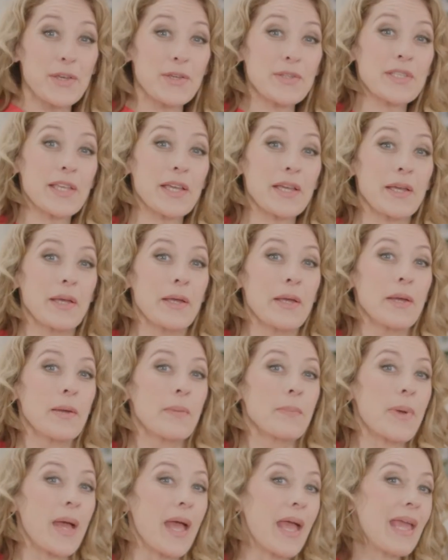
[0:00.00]
Who's a
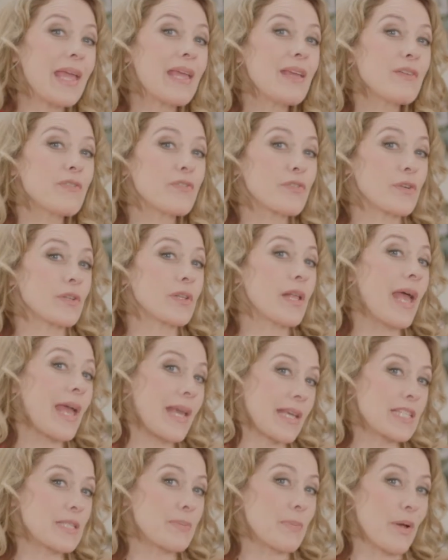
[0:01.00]
behavioural
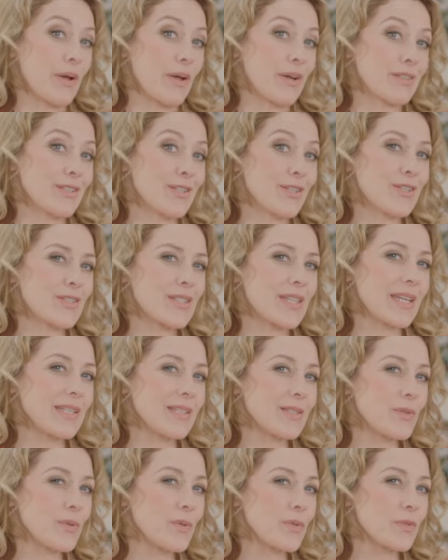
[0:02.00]
expert who's going
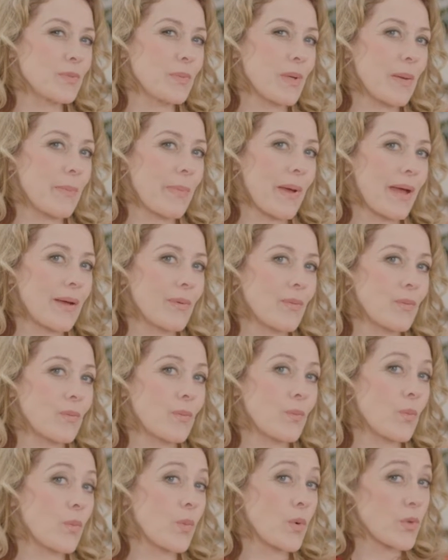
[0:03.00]
to talk to me about
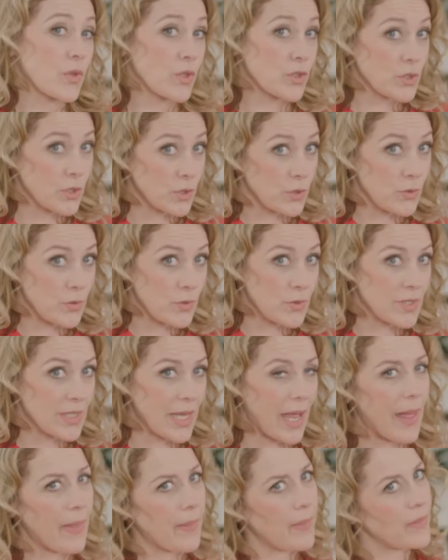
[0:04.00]
what the do's
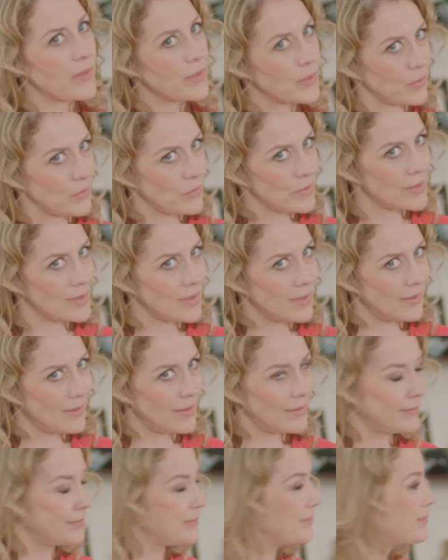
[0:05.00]
and the don'ts are.